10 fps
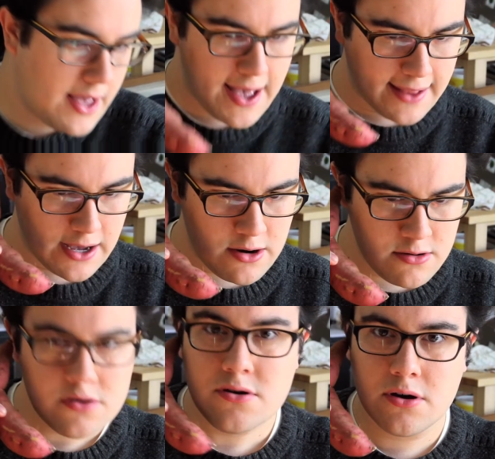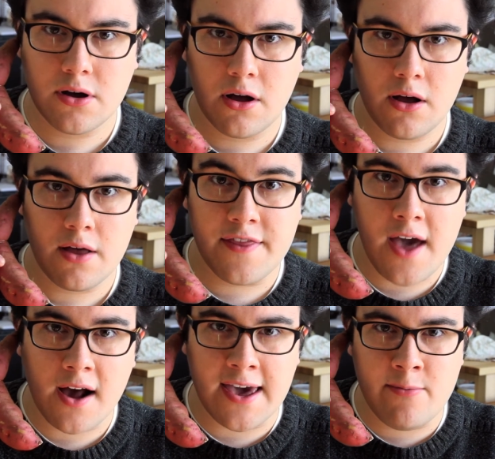Hello? The
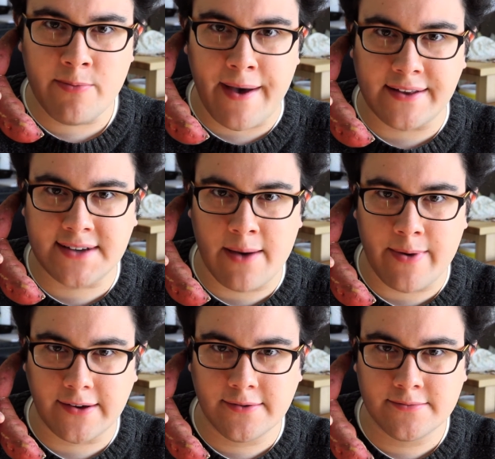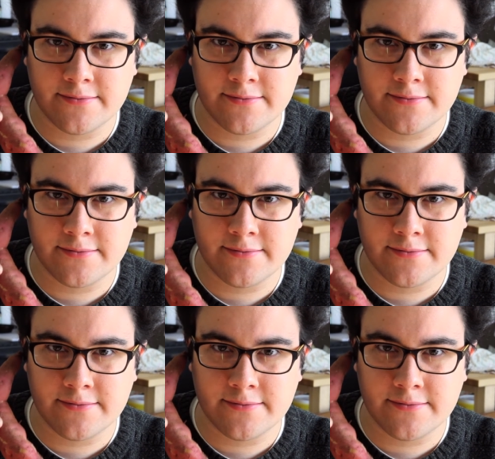Yaki Imo man's coming.